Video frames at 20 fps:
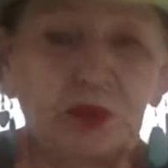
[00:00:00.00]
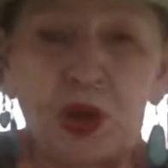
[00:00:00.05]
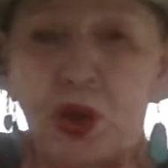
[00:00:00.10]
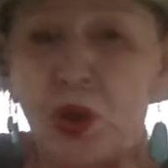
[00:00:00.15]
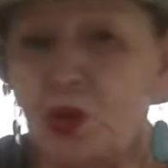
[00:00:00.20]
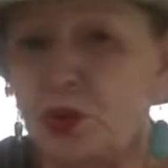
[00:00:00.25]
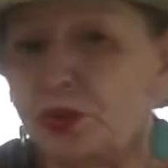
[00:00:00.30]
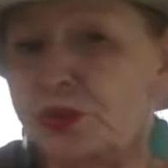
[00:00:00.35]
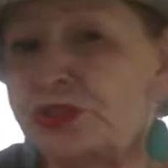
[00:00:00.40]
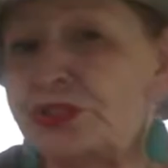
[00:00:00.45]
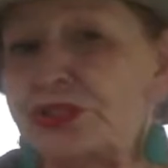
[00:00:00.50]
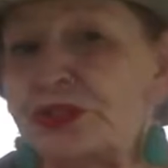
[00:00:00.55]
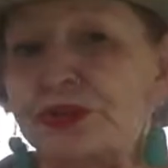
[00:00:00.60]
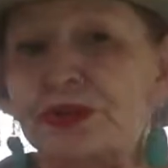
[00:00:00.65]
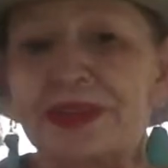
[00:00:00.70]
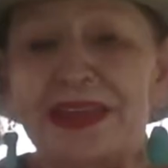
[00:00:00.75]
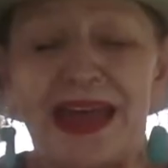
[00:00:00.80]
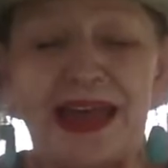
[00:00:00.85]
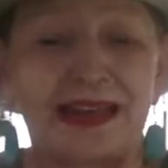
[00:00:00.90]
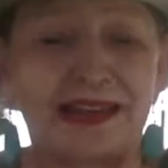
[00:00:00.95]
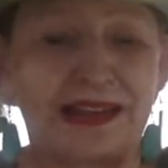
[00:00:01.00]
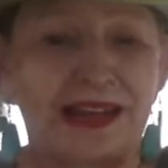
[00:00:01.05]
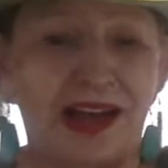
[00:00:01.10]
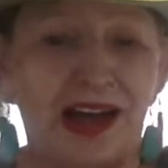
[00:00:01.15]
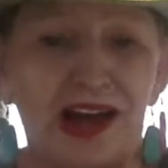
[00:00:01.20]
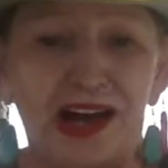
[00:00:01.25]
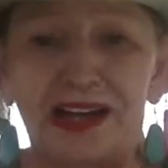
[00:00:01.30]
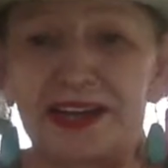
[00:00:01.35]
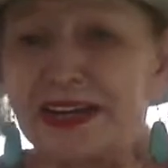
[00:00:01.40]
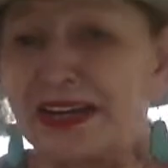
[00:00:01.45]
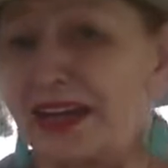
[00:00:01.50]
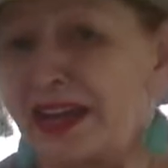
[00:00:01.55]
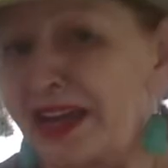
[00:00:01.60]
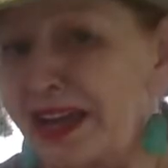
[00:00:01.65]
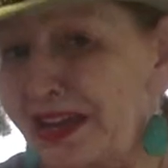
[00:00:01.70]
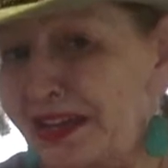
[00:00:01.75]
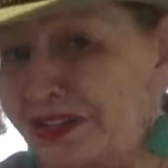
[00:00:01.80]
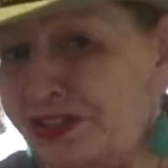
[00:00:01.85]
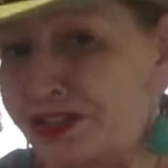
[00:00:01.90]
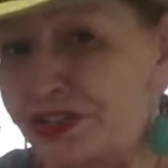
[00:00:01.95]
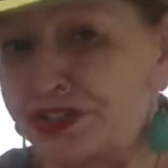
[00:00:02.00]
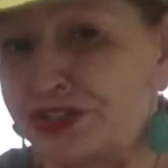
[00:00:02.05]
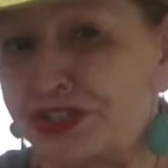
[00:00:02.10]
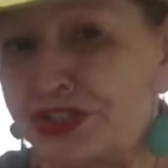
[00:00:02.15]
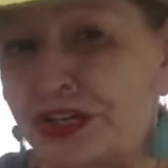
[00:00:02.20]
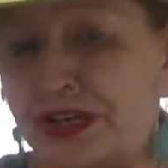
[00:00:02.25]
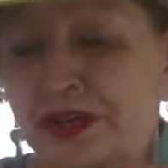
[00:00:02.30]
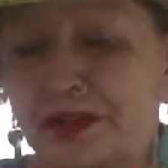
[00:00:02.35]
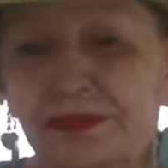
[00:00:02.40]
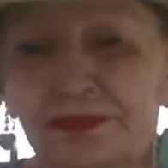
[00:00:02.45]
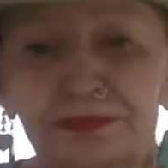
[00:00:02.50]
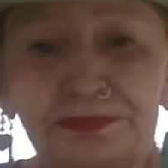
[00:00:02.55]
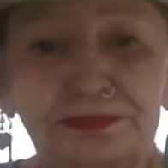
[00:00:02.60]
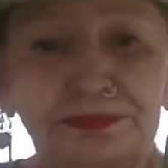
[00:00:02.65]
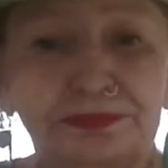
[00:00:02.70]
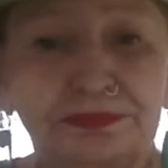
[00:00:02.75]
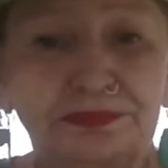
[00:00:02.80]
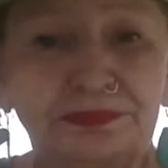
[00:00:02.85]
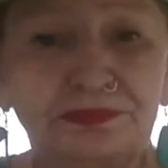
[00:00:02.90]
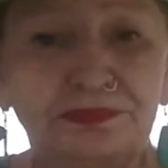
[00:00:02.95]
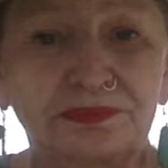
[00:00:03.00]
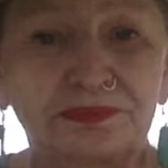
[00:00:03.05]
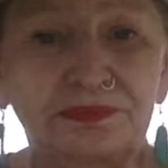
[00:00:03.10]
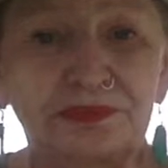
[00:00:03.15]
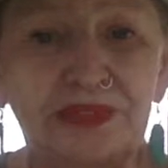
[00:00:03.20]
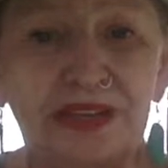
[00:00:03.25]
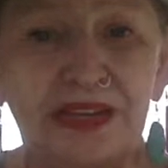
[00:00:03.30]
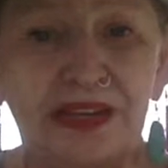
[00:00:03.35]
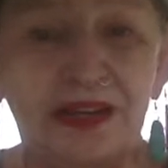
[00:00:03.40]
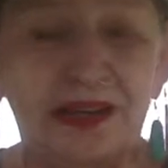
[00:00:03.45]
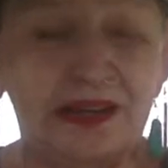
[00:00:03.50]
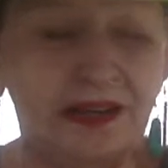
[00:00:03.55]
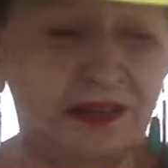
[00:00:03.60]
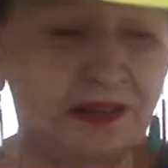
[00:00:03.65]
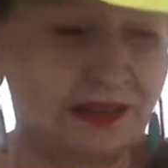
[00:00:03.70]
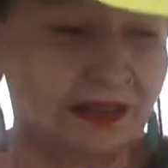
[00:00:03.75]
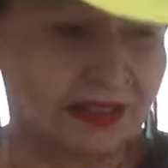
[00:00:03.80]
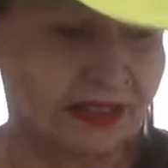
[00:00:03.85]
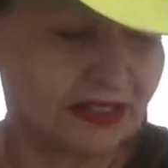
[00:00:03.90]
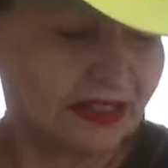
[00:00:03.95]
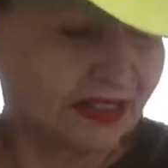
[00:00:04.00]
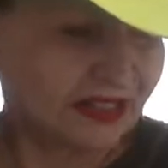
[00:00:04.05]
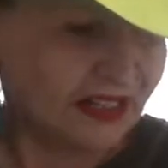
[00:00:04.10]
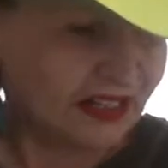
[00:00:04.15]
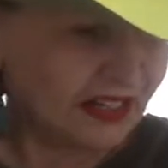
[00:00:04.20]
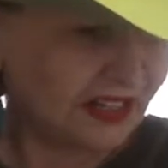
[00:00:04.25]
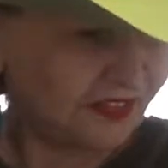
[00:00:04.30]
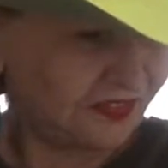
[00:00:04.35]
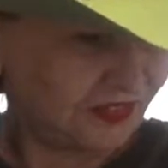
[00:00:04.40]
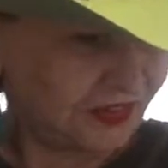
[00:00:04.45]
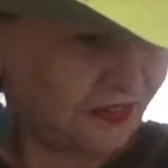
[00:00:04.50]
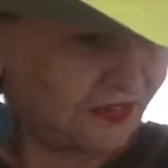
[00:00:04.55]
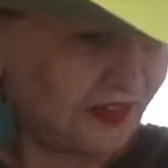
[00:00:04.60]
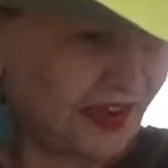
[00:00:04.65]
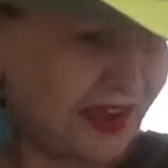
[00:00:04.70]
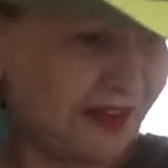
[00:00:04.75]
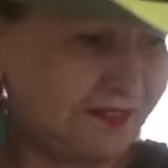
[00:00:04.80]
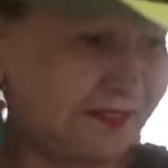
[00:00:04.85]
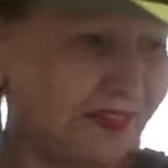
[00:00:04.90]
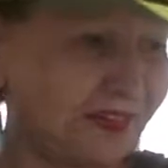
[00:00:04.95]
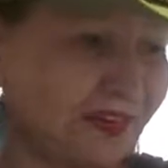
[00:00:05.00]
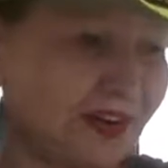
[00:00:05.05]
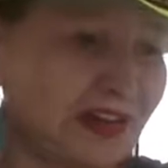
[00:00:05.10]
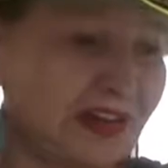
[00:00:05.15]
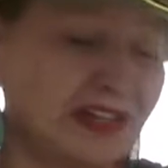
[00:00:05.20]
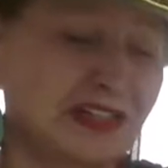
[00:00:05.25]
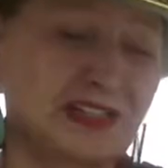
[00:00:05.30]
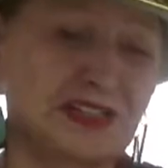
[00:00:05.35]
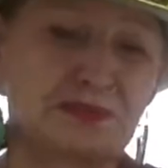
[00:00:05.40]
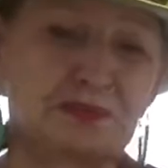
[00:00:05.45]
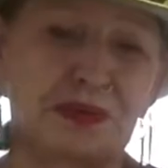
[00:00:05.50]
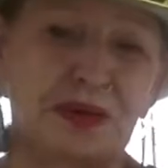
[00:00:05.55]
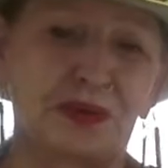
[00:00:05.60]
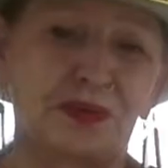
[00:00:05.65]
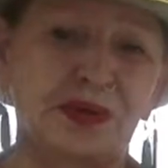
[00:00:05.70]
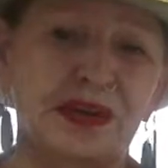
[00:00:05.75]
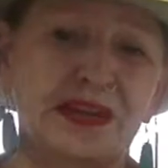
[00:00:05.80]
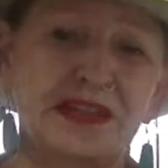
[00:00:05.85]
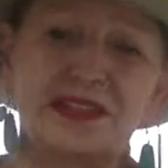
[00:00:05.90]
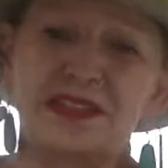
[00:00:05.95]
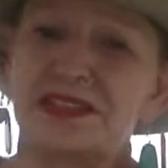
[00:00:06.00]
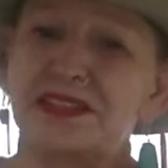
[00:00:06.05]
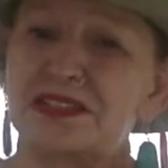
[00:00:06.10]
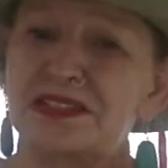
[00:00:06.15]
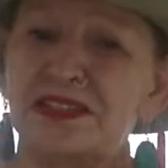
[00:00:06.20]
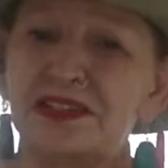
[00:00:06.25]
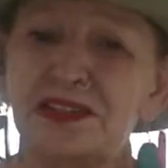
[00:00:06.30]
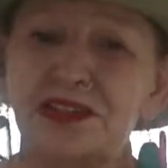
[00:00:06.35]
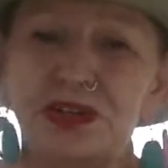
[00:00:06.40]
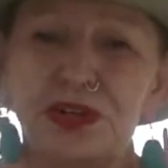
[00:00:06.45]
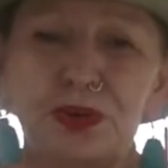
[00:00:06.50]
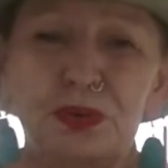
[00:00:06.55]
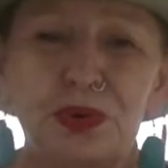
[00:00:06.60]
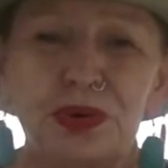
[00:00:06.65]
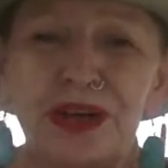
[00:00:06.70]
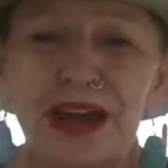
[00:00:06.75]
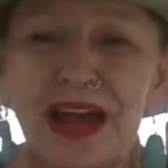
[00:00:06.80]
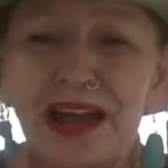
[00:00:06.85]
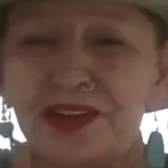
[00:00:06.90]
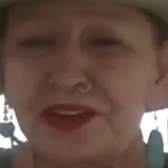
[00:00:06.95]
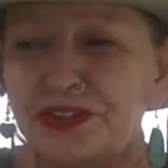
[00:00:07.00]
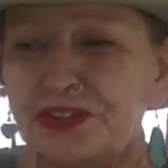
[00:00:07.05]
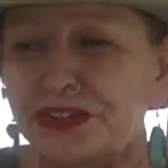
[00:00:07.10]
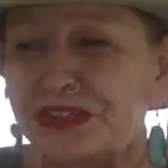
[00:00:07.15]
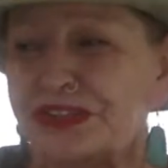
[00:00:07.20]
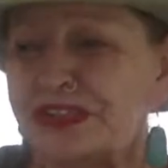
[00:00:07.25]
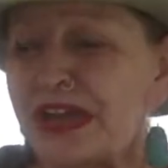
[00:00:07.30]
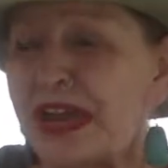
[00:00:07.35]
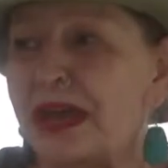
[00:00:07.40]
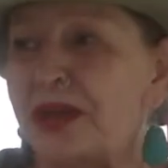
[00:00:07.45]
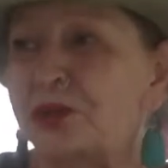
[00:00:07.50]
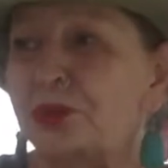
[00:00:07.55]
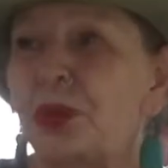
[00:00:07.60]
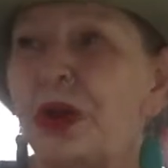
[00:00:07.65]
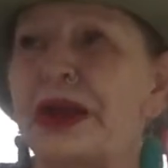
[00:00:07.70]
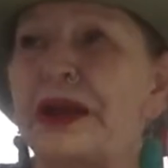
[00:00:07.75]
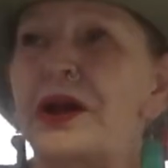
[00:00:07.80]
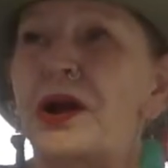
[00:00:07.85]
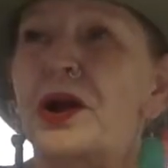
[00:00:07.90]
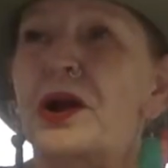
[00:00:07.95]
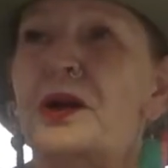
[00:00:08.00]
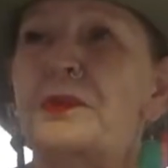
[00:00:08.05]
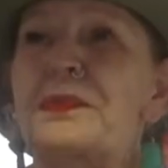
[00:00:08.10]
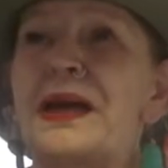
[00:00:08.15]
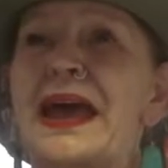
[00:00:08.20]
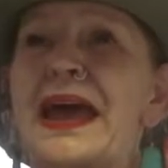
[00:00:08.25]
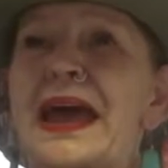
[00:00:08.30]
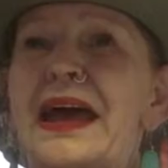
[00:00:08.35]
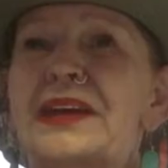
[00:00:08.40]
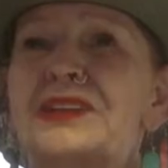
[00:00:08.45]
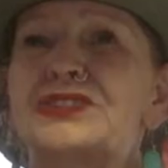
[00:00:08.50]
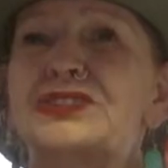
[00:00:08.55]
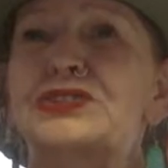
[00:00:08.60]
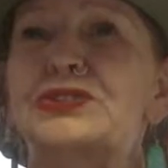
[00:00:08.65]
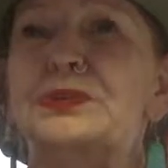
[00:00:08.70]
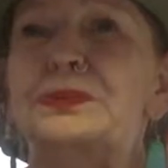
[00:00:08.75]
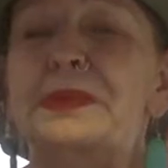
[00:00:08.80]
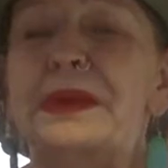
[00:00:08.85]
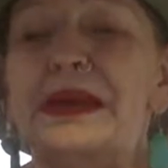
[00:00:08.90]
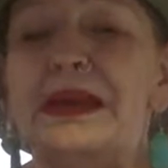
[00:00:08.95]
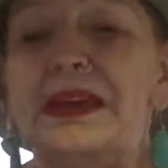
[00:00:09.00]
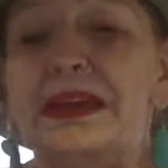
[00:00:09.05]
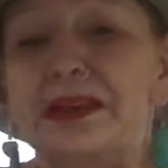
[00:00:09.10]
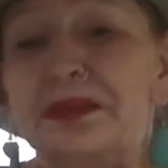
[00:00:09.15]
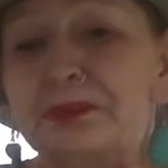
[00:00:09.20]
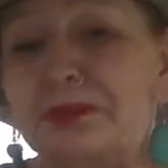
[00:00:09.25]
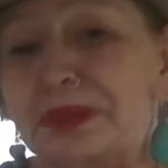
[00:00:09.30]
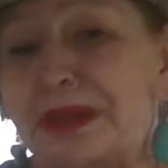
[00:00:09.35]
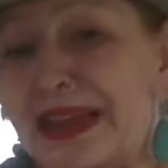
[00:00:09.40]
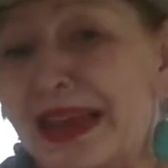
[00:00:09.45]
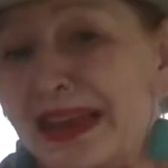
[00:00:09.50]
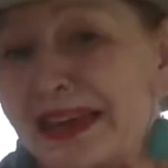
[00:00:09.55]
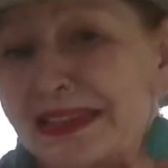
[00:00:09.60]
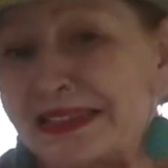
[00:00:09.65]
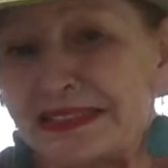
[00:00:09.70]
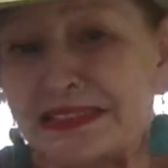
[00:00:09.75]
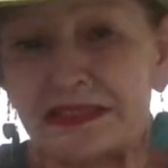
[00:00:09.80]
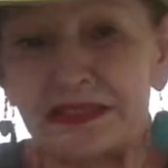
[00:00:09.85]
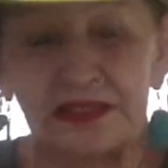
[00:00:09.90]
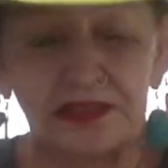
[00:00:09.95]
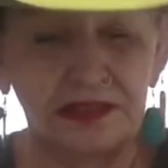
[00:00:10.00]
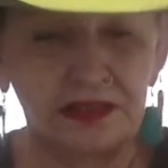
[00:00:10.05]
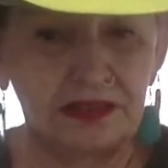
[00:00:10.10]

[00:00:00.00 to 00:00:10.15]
Hold to that God energy, okay? If you've ever experienced it, you would understand why karma has to be in place.